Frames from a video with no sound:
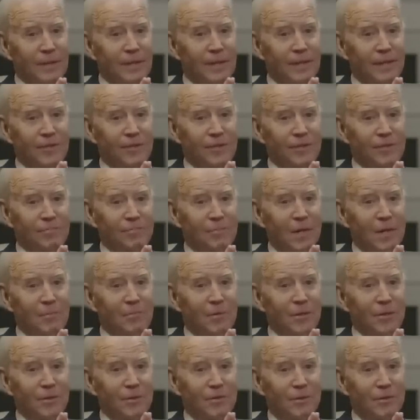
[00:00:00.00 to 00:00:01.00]
is, as my
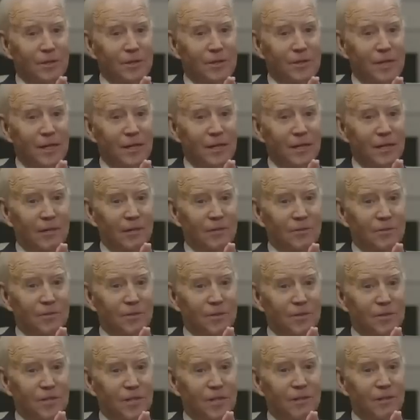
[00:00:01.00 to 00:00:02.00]
mother would say, close
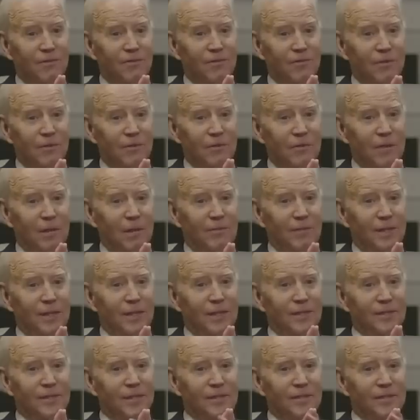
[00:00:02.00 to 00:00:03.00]
to sinful. I
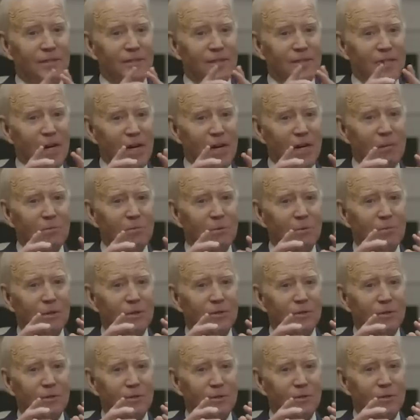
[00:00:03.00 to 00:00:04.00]
mean, it's just terrible
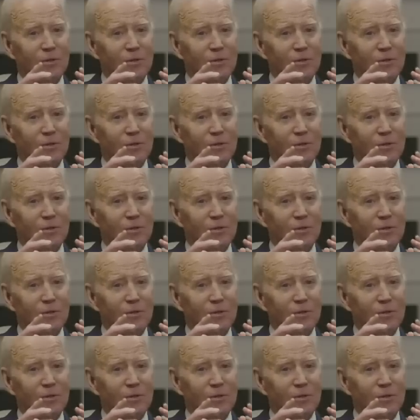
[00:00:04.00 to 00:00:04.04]
what they're